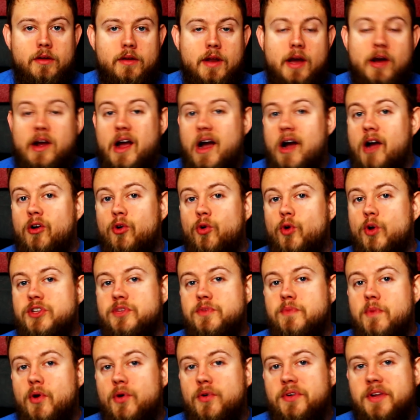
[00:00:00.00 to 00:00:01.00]
Now,
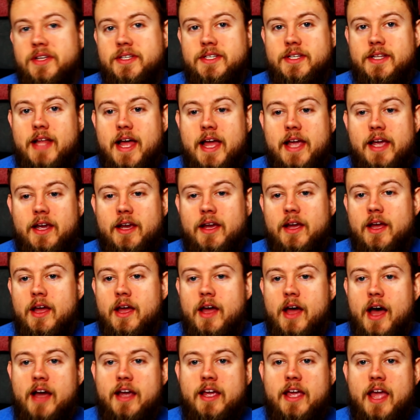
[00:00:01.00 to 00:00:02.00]
Conquest mode is like
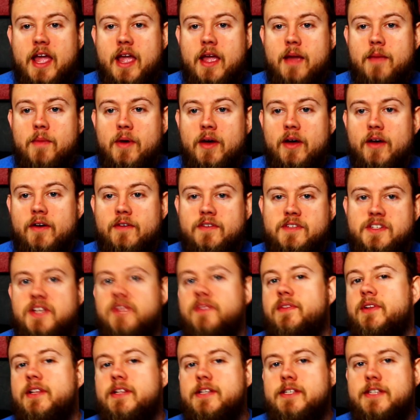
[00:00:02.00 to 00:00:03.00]
a game of
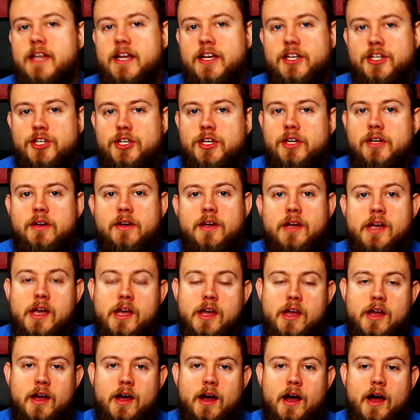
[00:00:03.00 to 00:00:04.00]
Civilization.
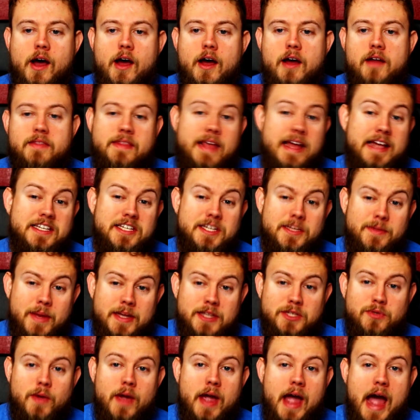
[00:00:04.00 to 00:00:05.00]
That's the
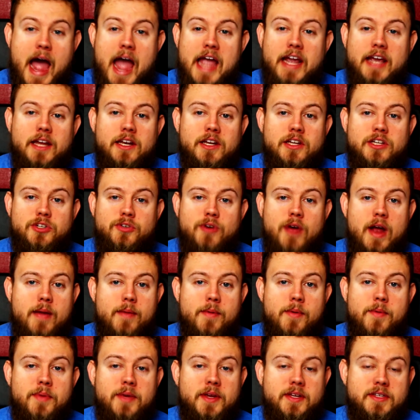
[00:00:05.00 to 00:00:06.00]
best way I can
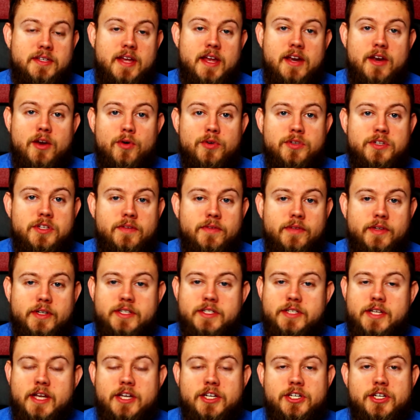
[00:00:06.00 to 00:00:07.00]
describe it because I know
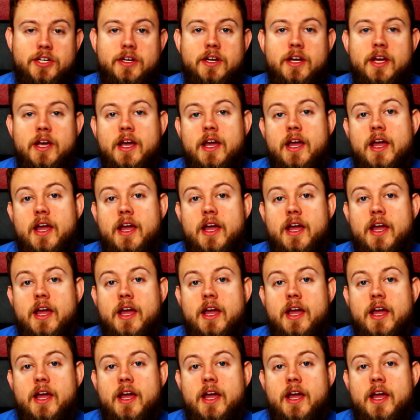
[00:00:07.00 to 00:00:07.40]
Civilization.